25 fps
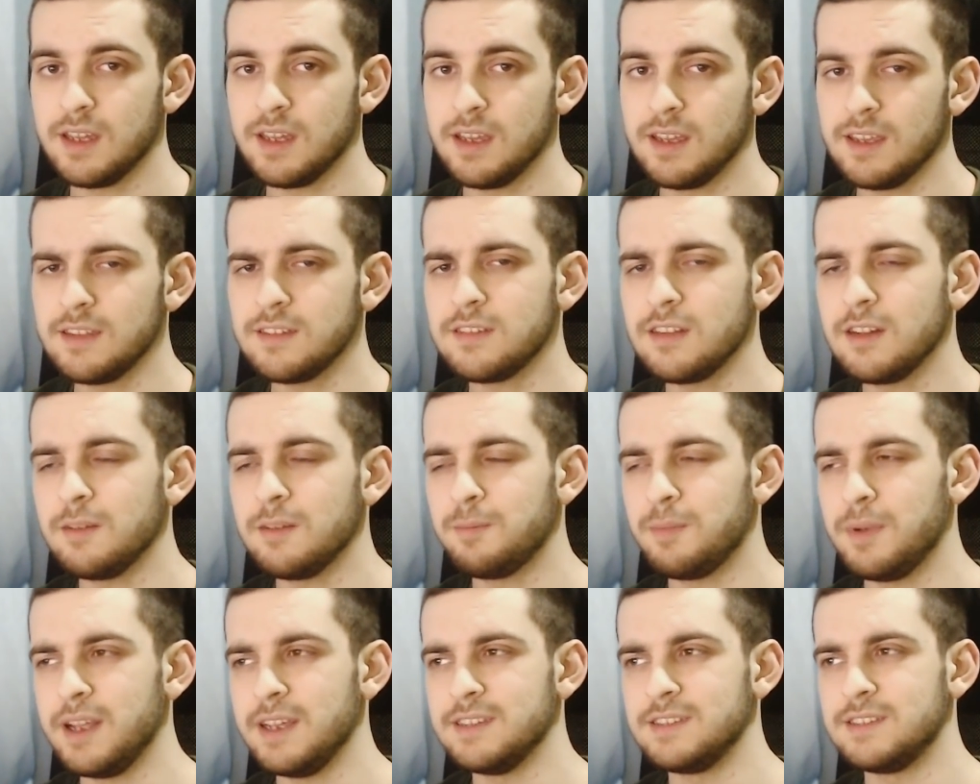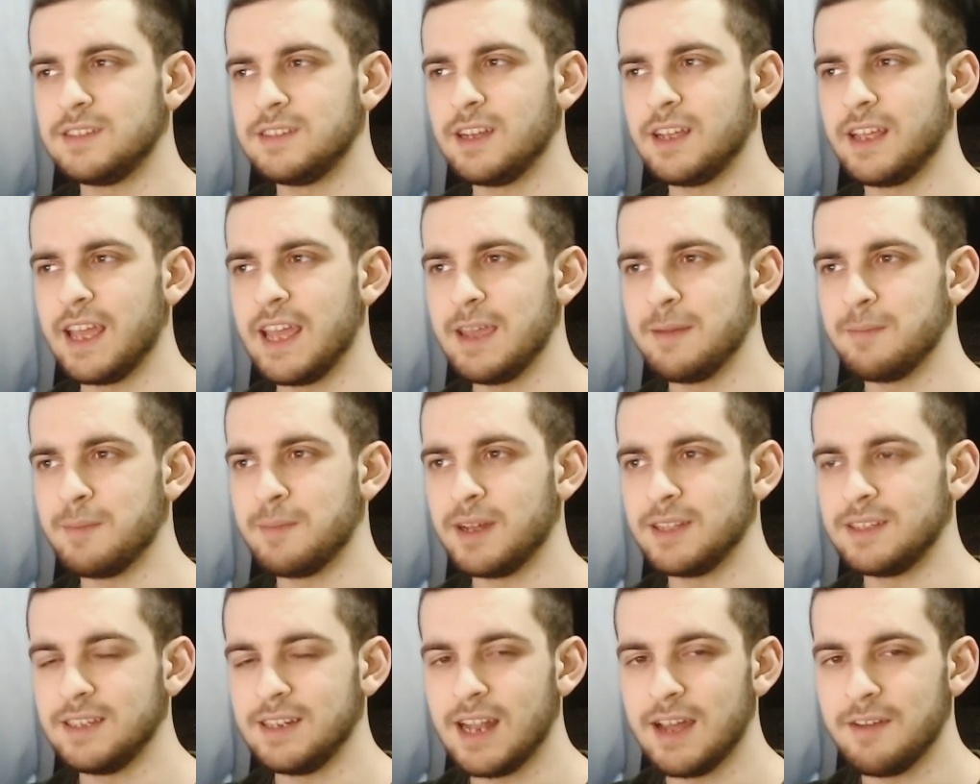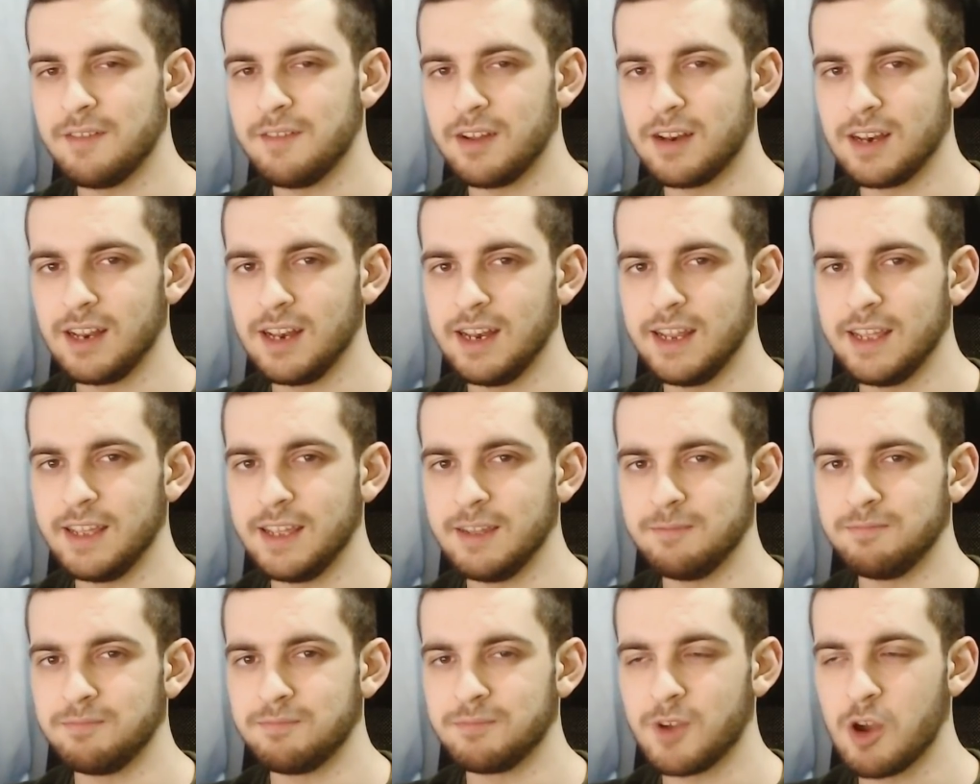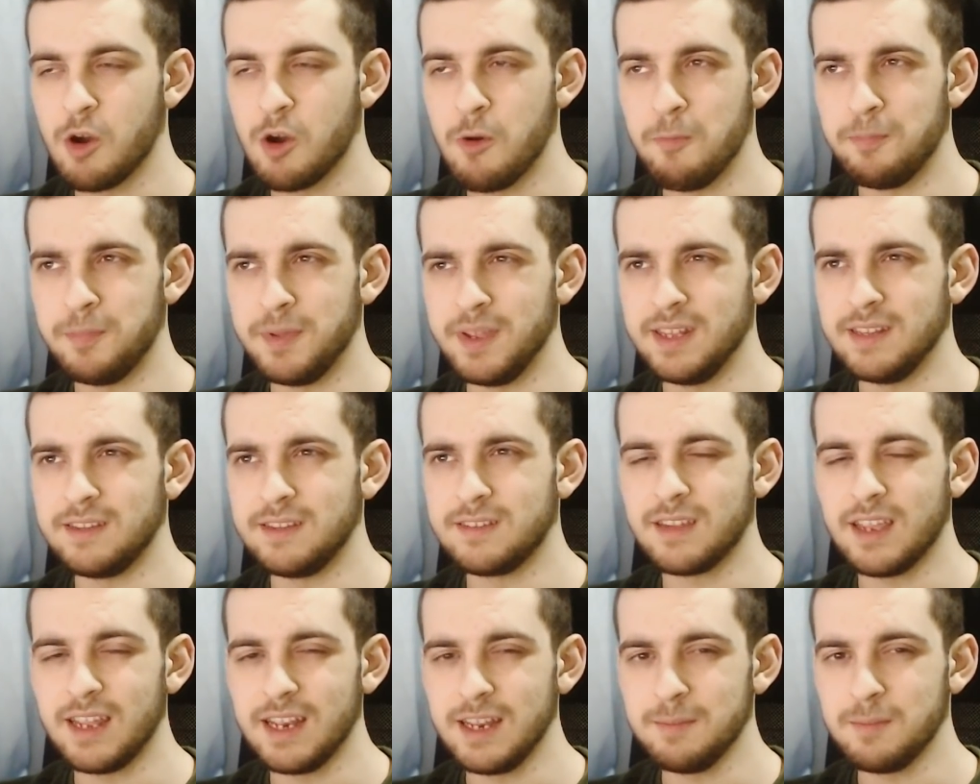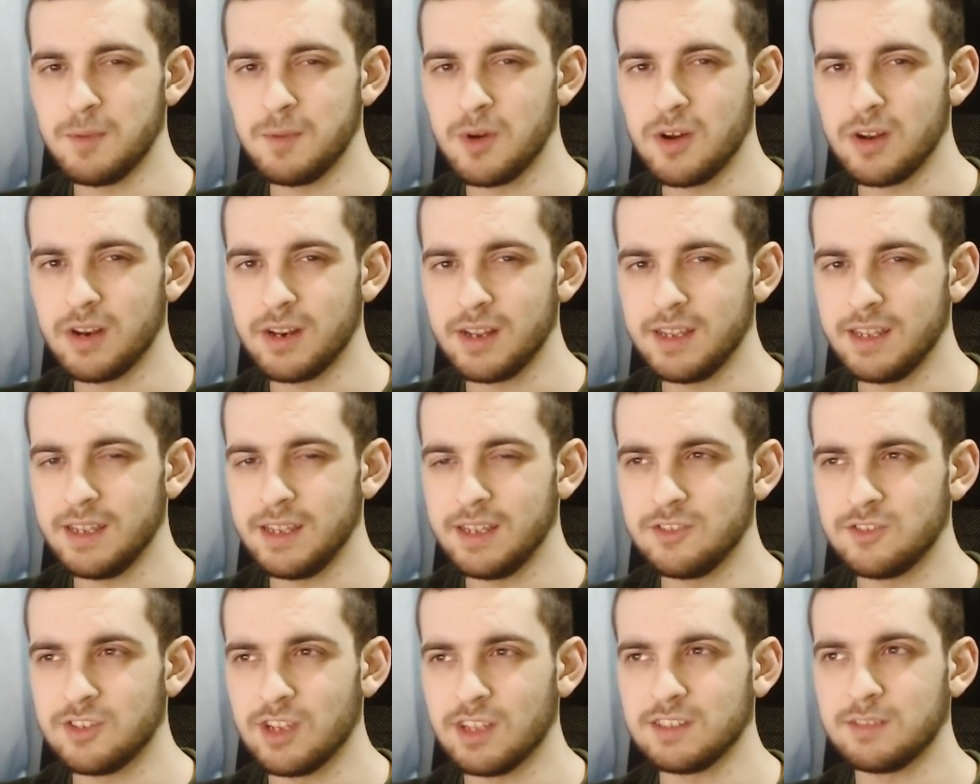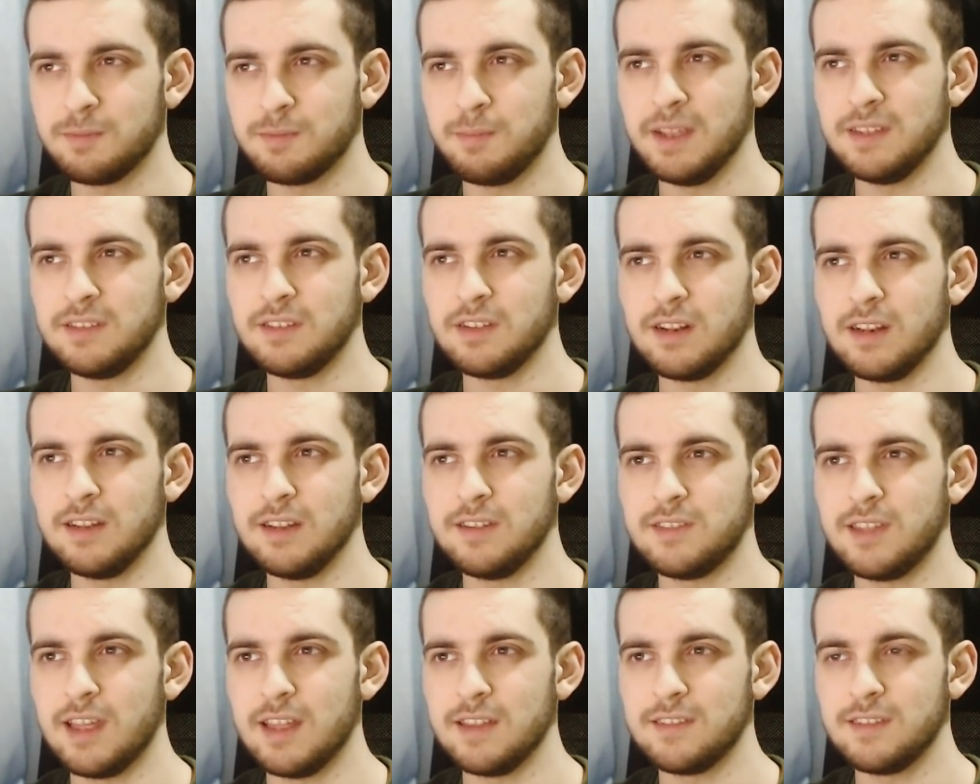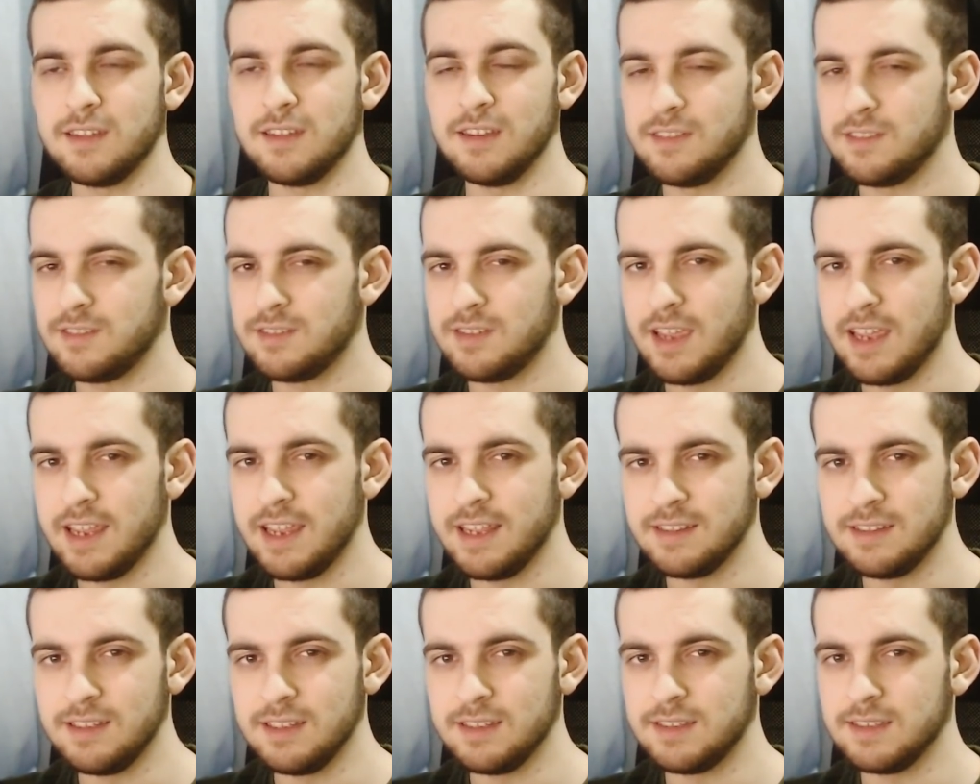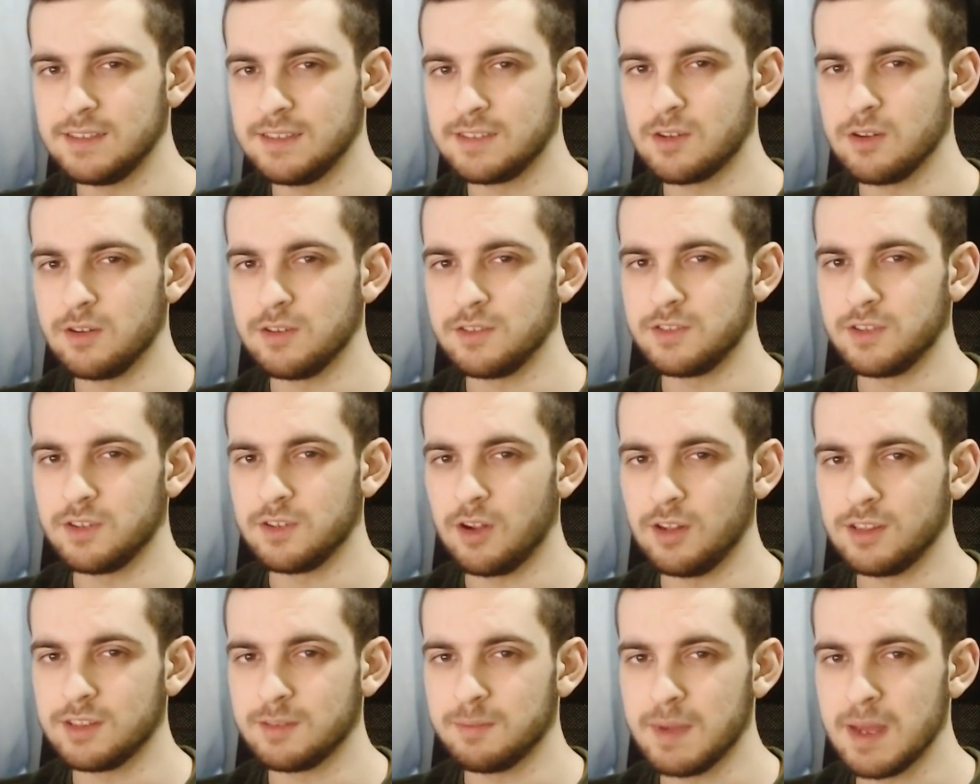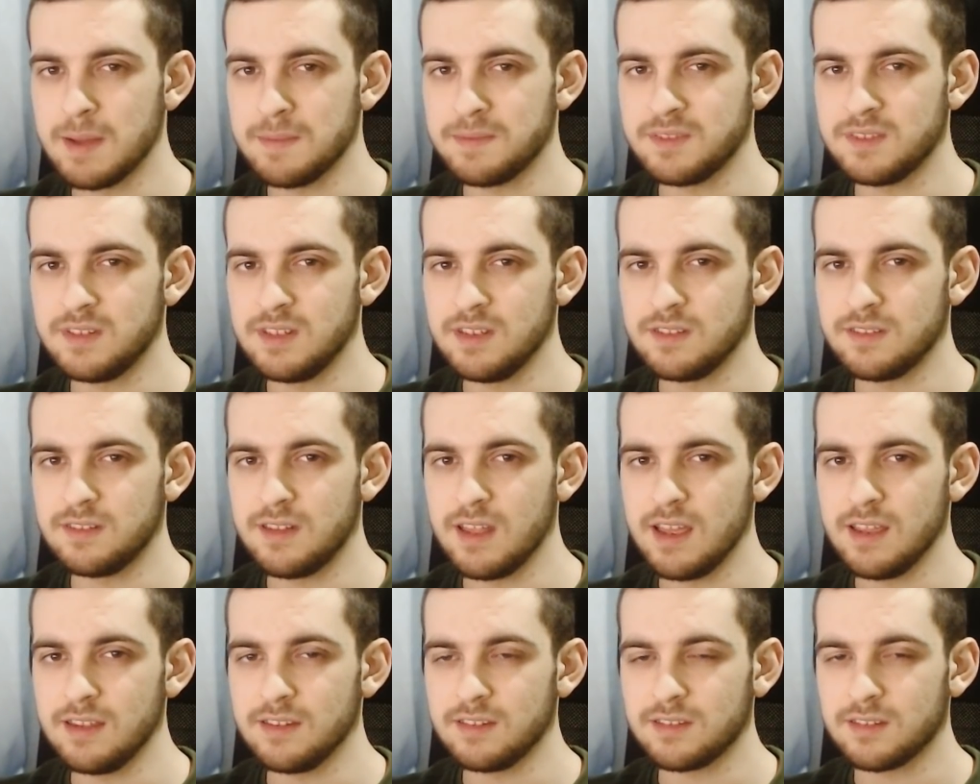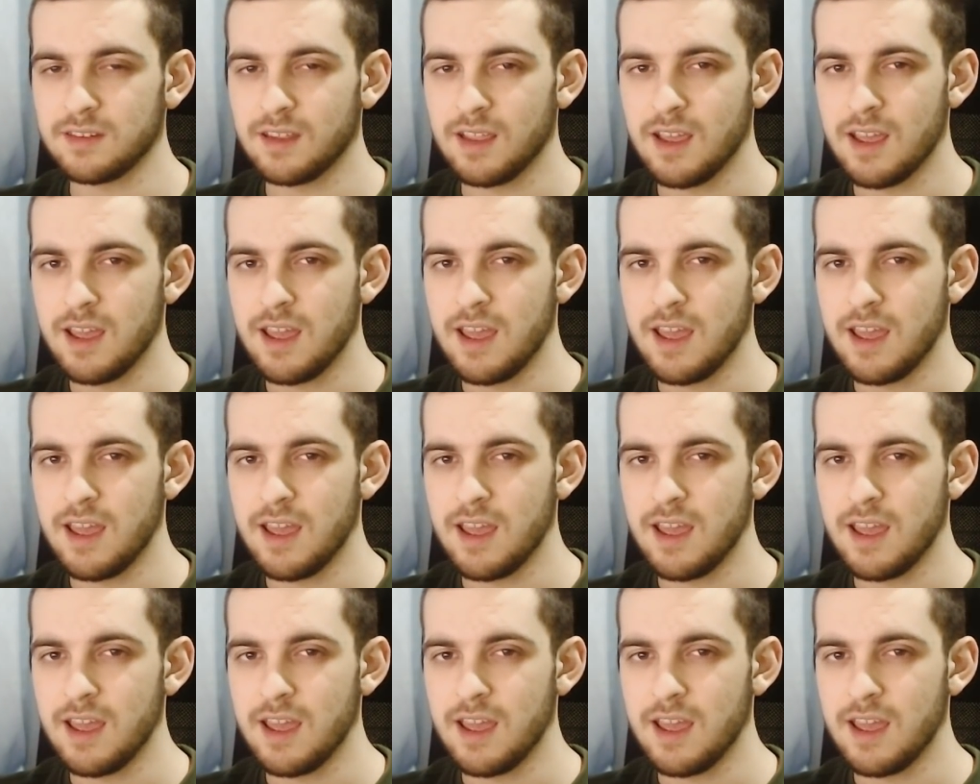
He still plays the game, but he never really competes anymore. He just basically sets insane D T scores on alt maps these days.